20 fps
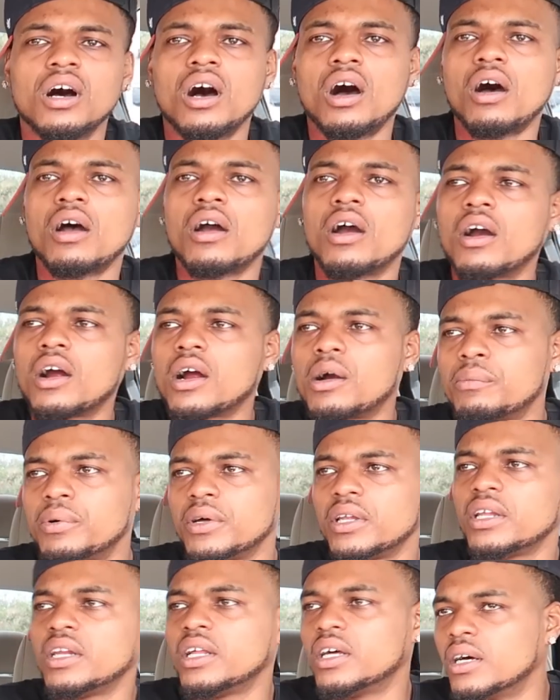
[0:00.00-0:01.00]
All right, all right, I'm
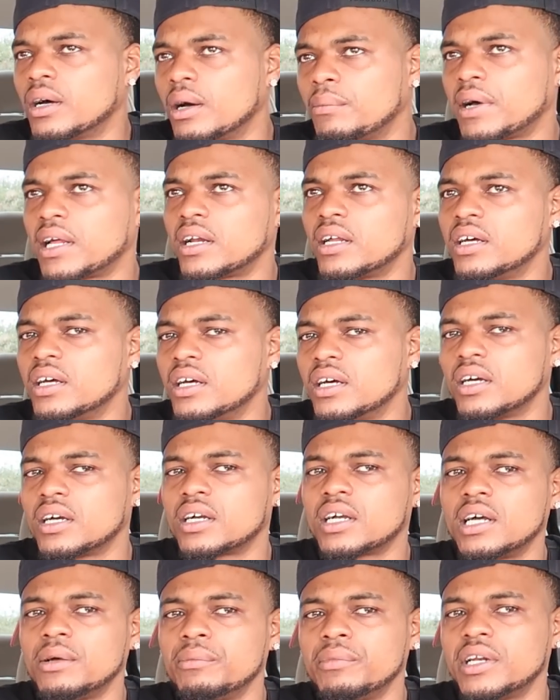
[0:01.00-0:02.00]
pulling up. I'm about to uh,
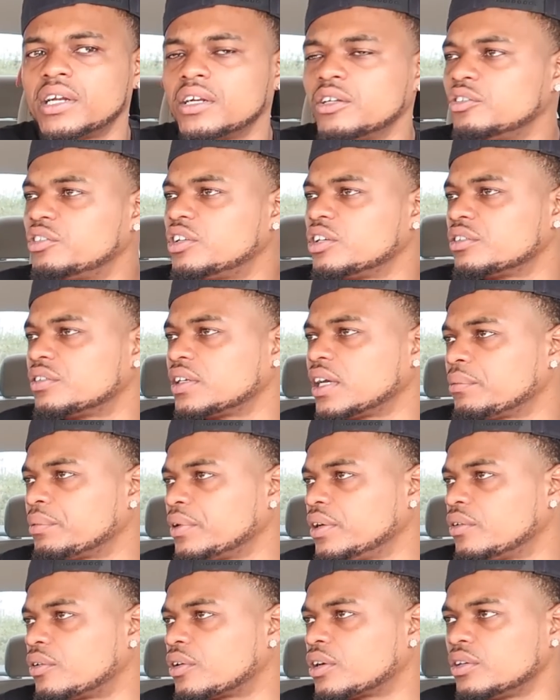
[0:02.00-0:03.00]
come in there. You still
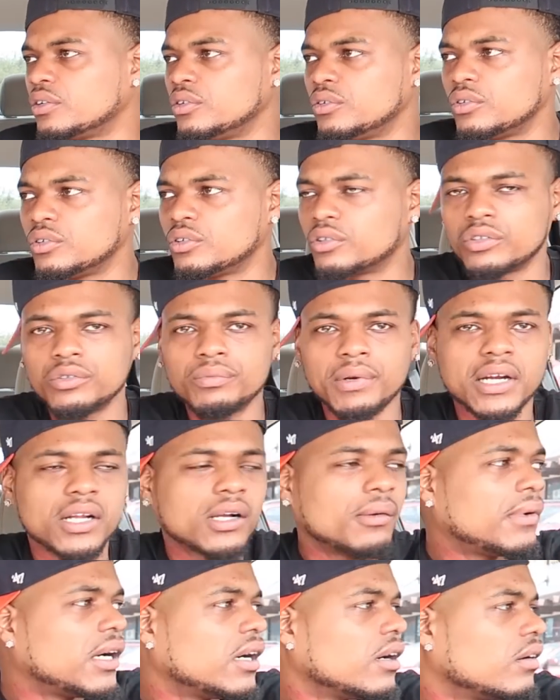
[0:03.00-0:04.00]
shopping or you, are you about to
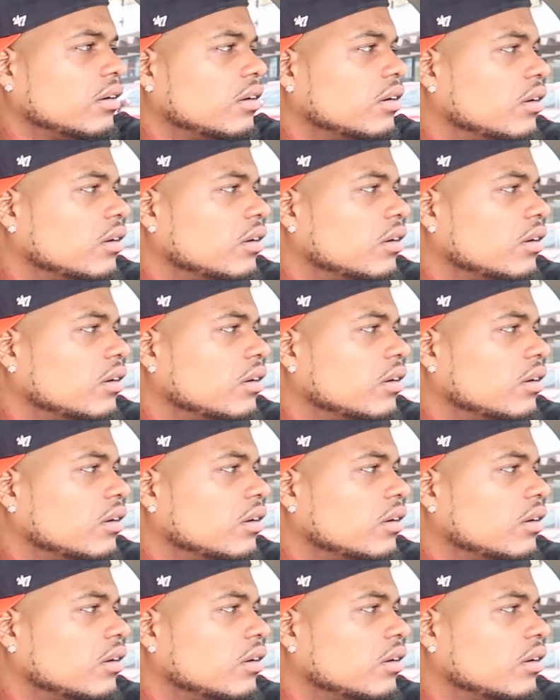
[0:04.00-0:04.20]
come out?